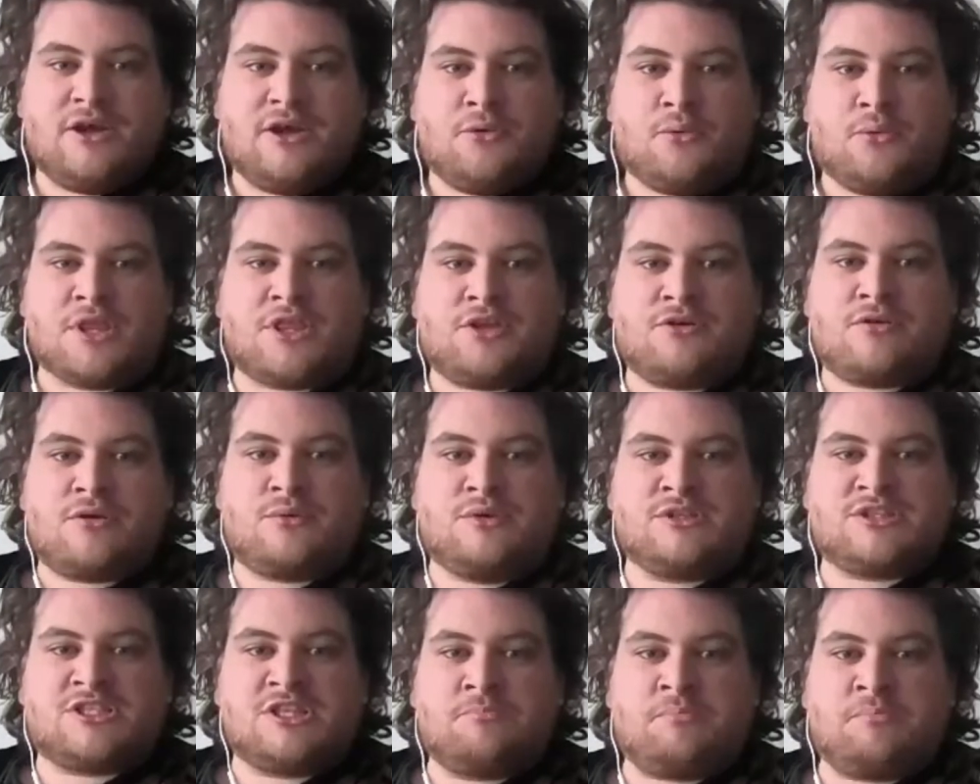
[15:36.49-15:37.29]
Whether it
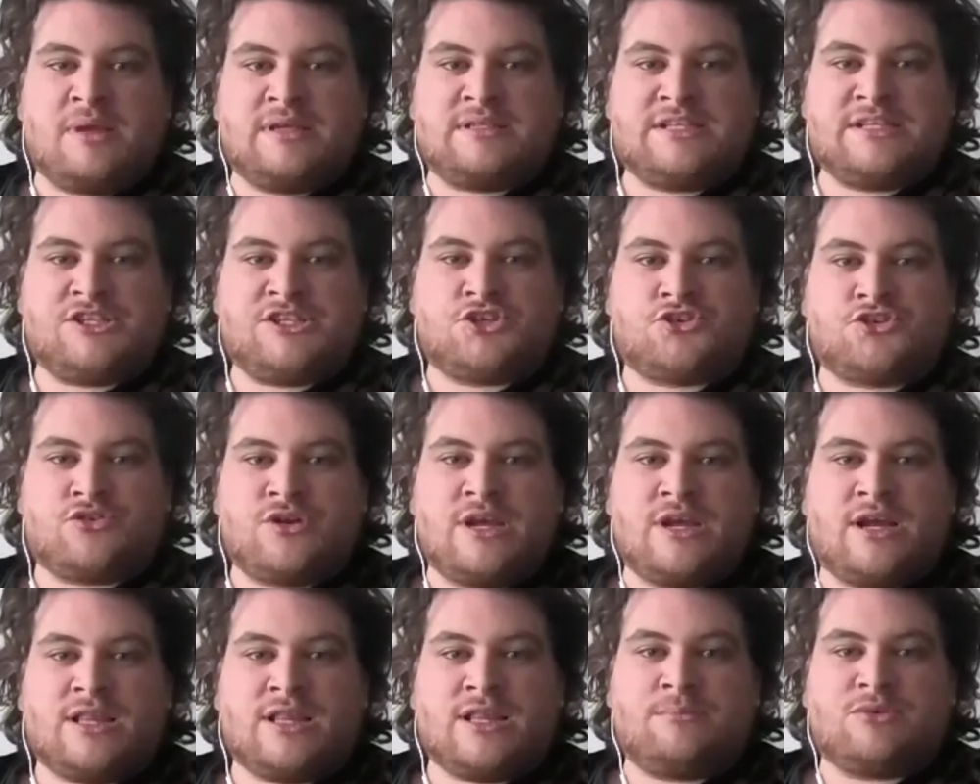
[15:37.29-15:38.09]
was the busy
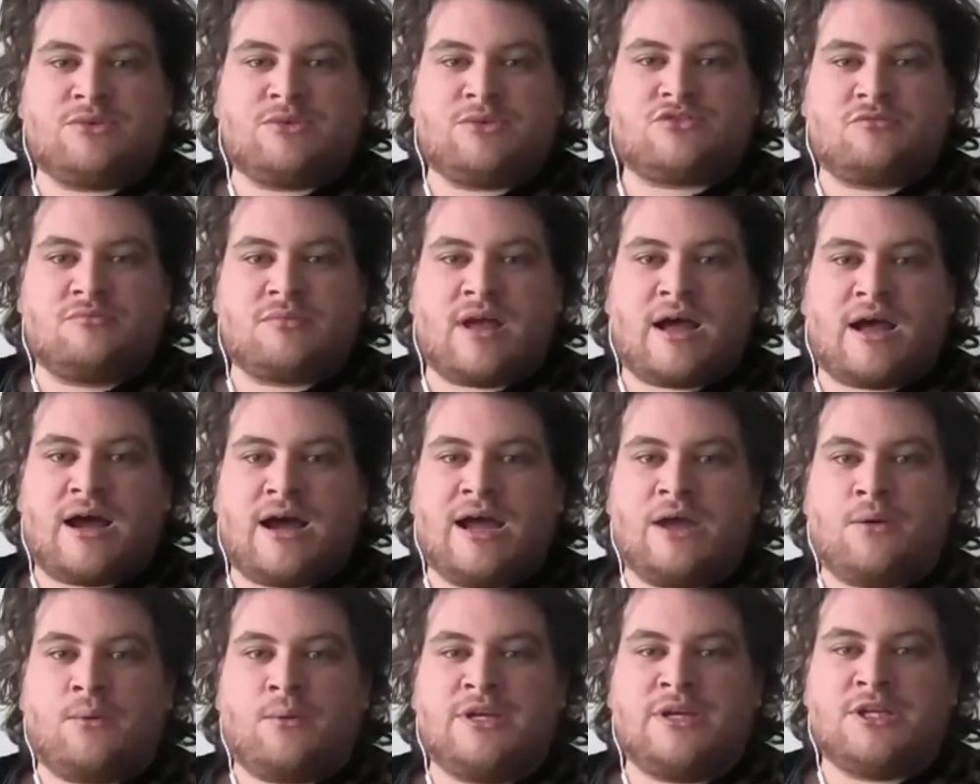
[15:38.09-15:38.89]
street glimpsed from the
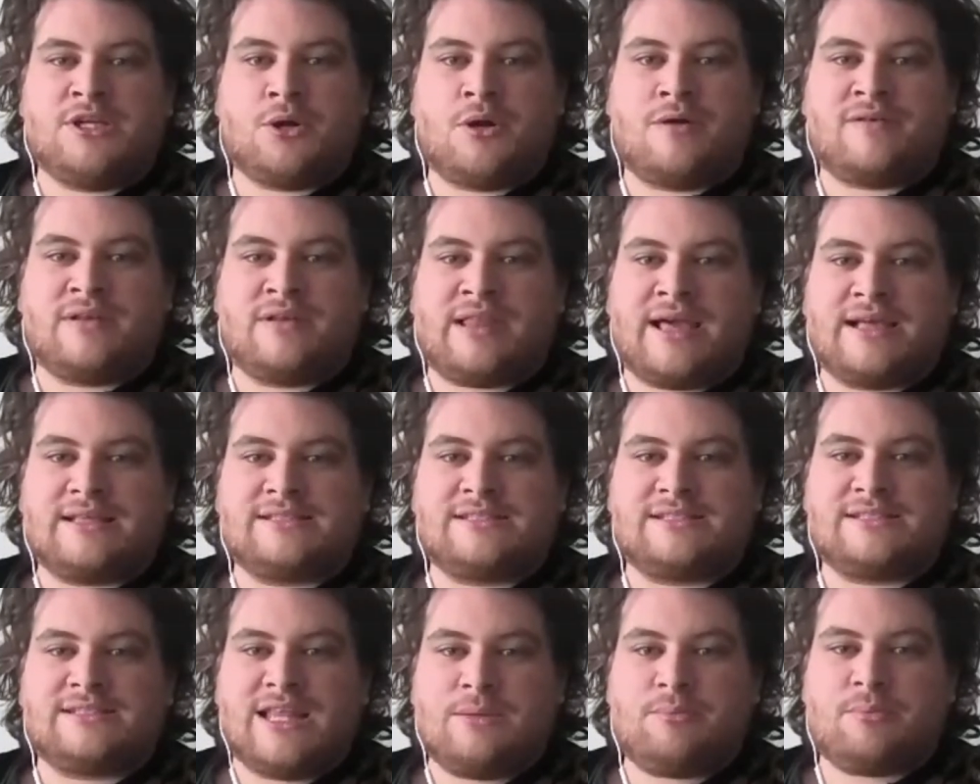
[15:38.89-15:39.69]
high window of a late
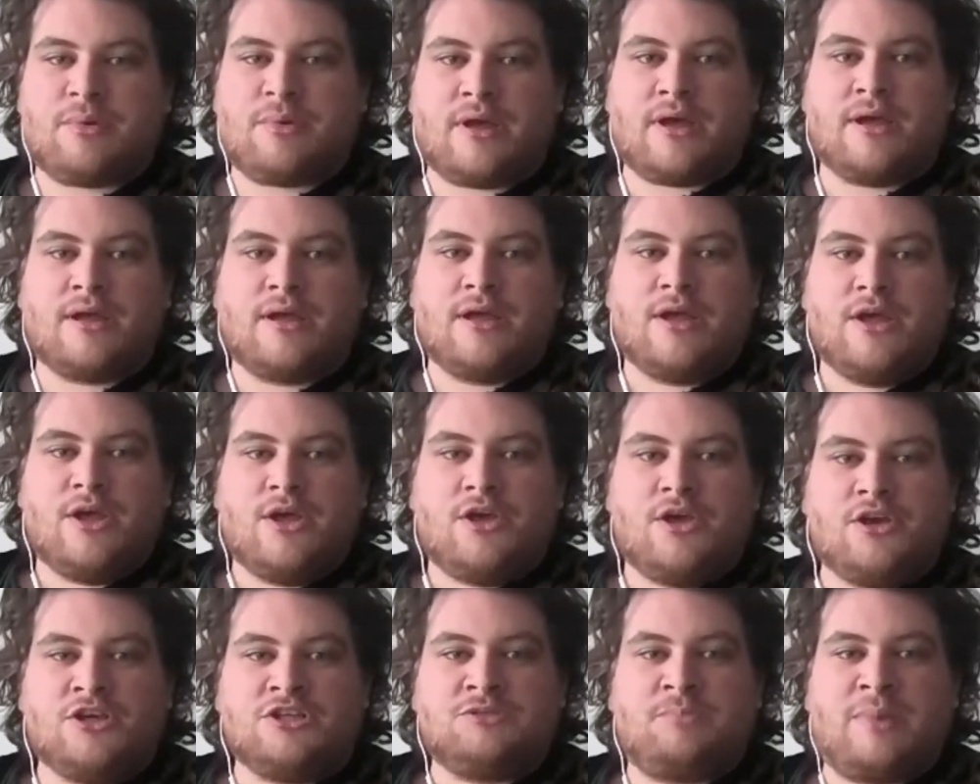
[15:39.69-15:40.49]
sleeper
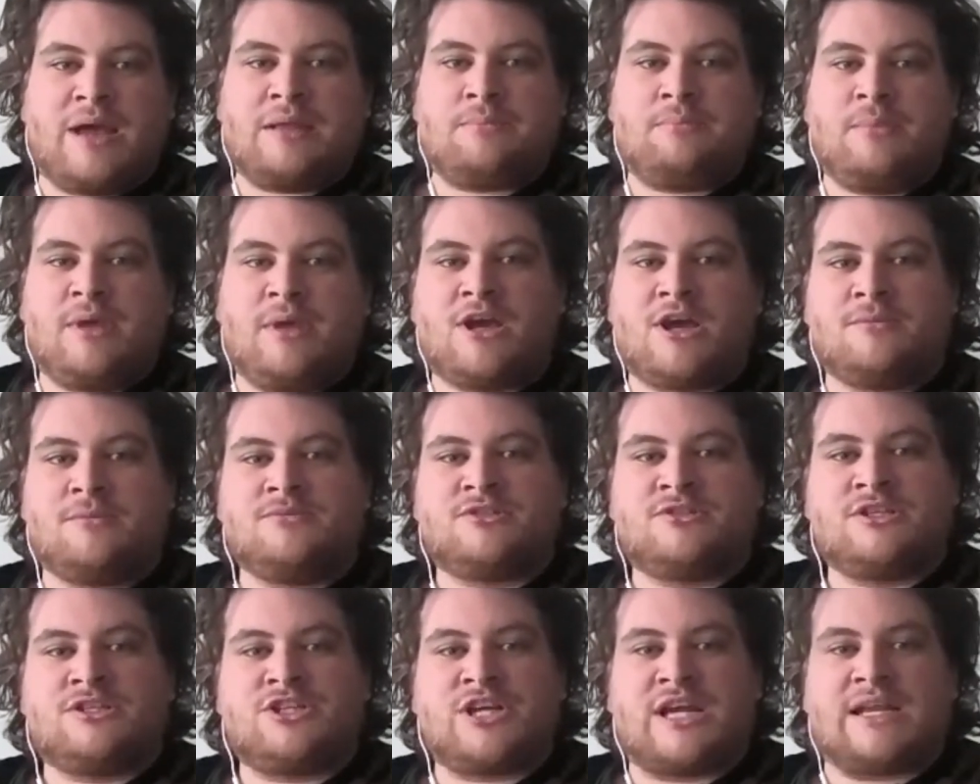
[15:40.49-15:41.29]
whose bed
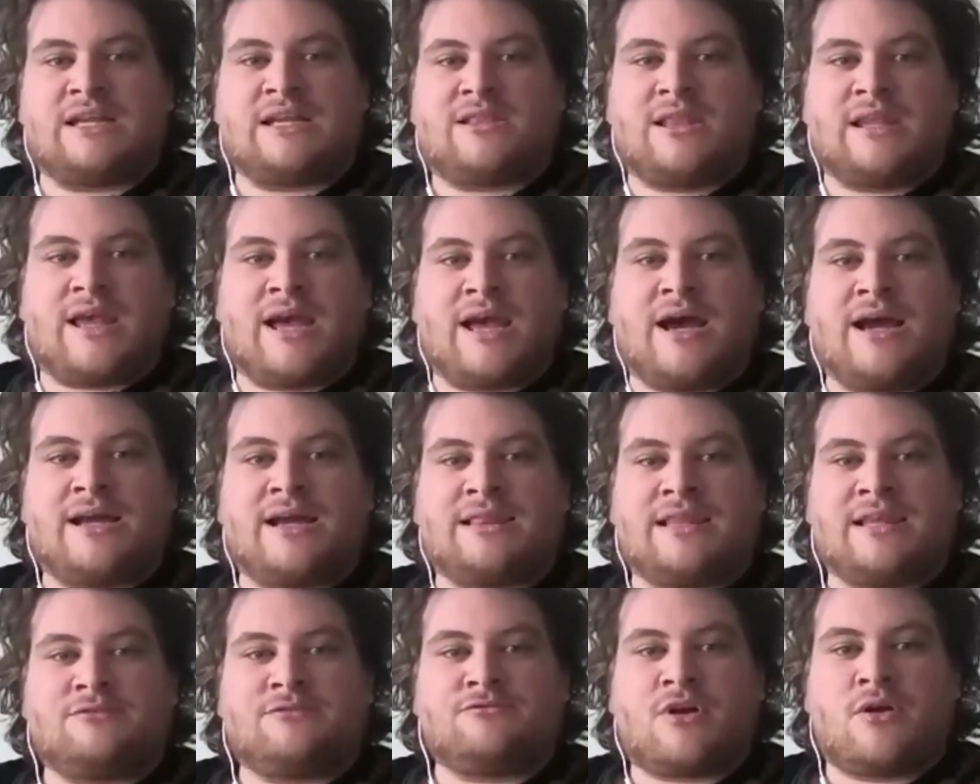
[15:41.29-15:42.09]
becomes a gently
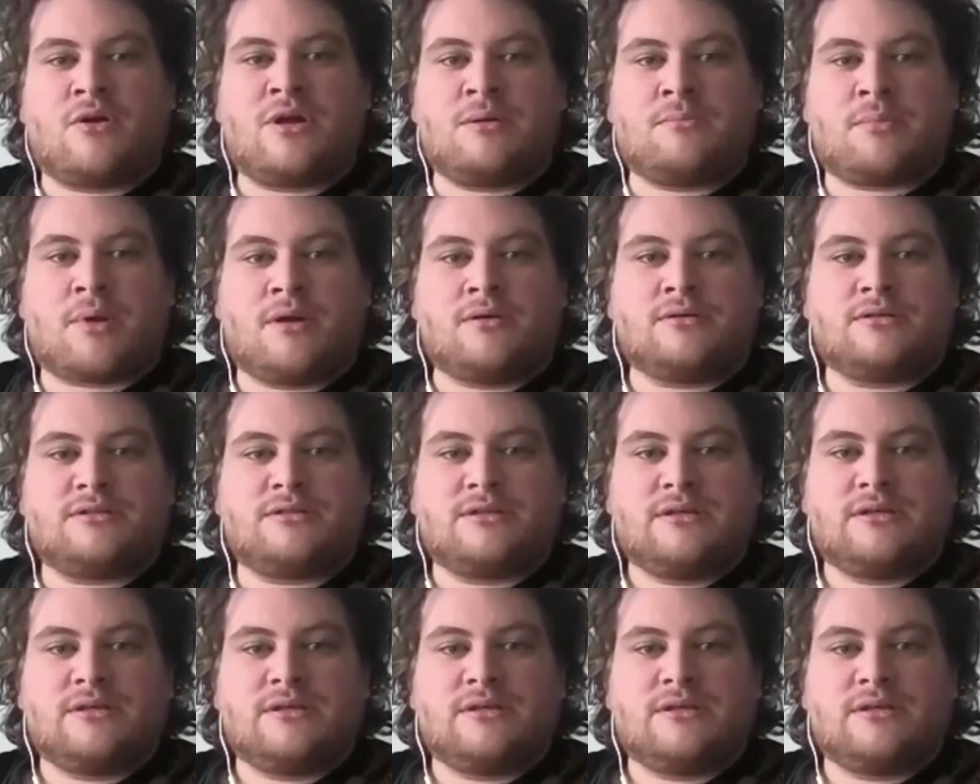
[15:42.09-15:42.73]
idling rowing boat,